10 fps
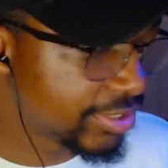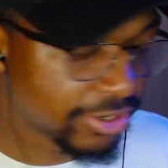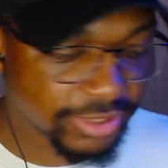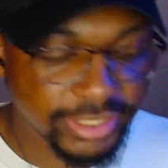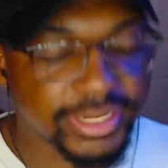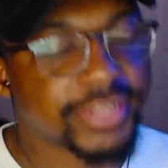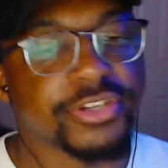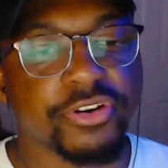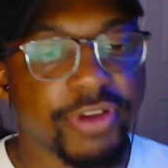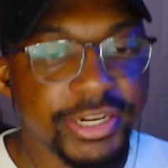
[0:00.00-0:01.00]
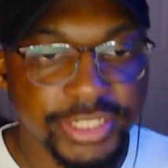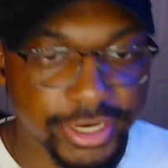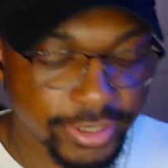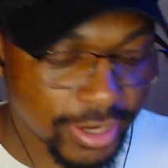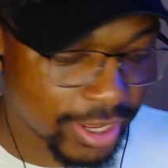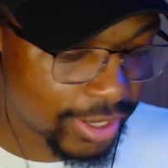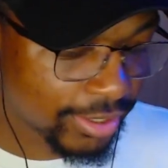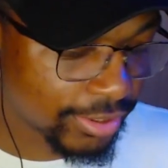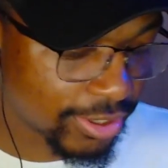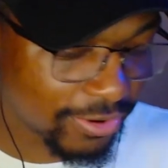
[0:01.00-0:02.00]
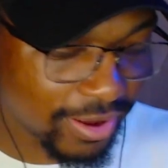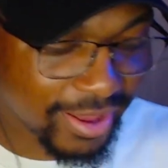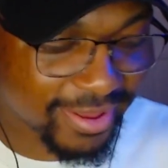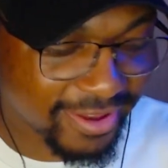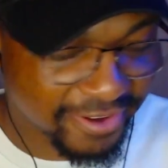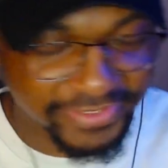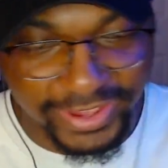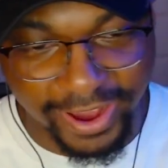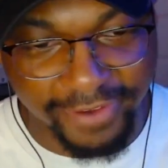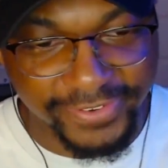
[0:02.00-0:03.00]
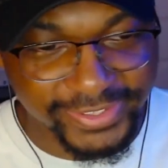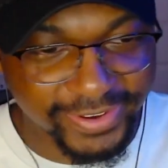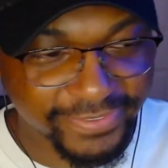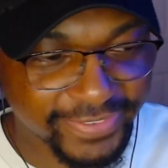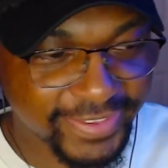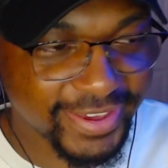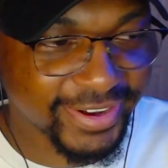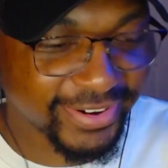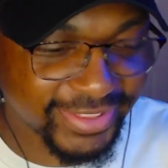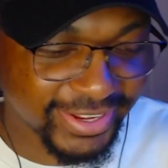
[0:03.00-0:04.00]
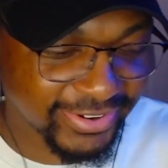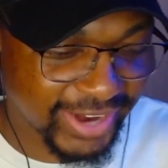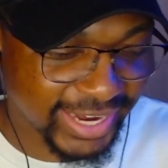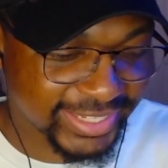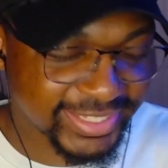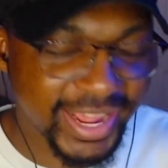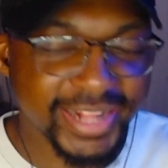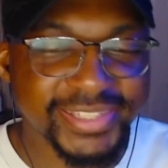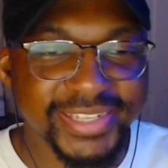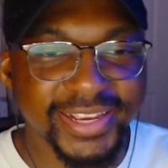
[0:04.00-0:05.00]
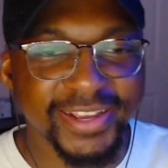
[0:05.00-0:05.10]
You know, the desecration, you know, of the office of, you know, the United States.